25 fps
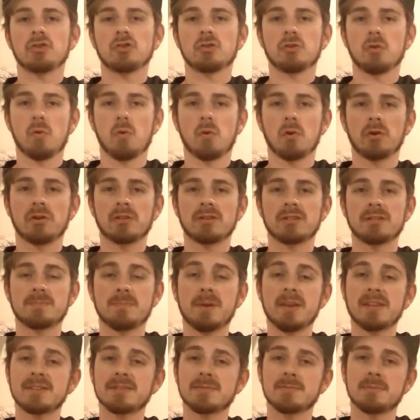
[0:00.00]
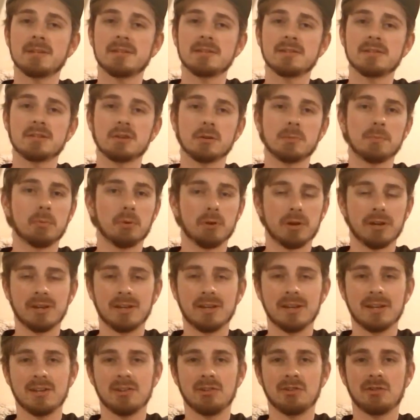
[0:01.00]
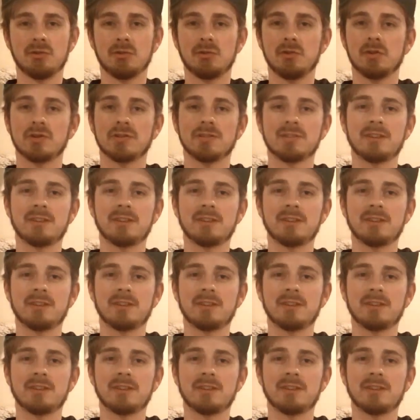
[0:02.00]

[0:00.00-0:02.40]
your specimens you're putting into your